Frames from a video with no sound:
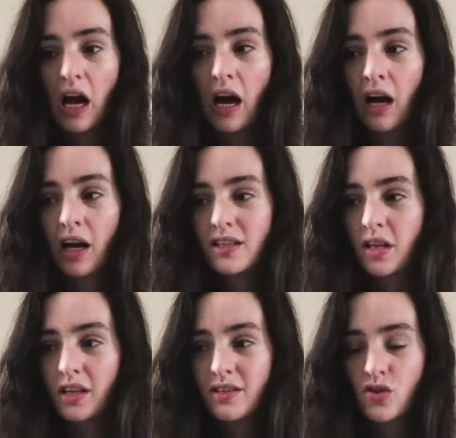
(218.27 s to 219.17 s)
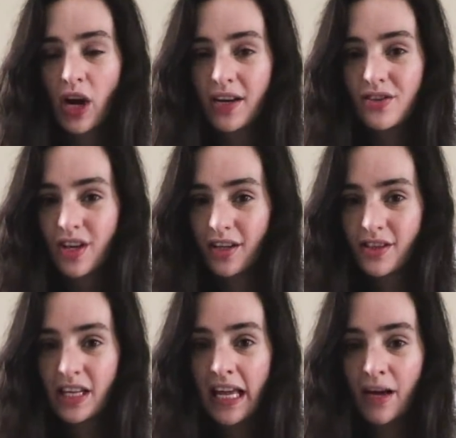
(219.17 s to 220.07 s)
It's a strange start
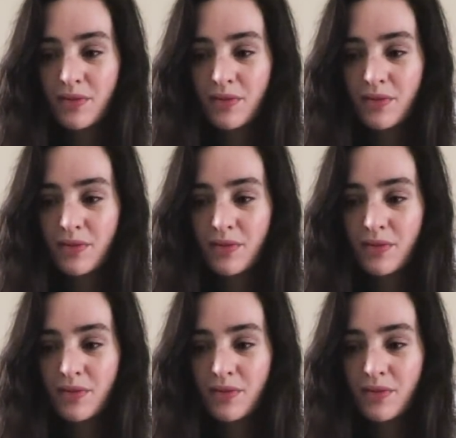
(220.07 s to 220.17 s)
to the year.